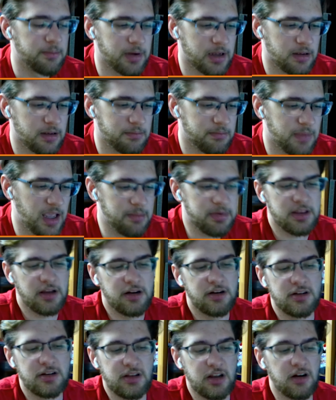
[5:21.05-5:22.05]
But maybe
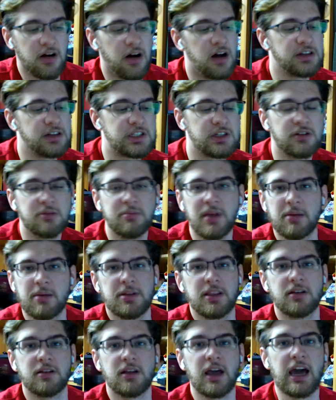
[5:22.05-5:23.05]
they're onto it. Maybe
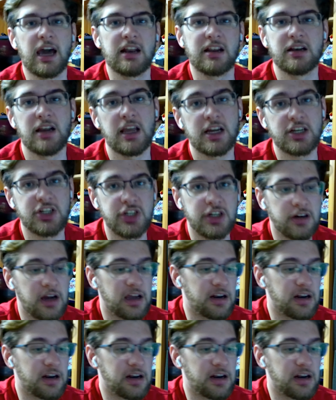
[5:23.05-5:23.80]
they'll add it next year.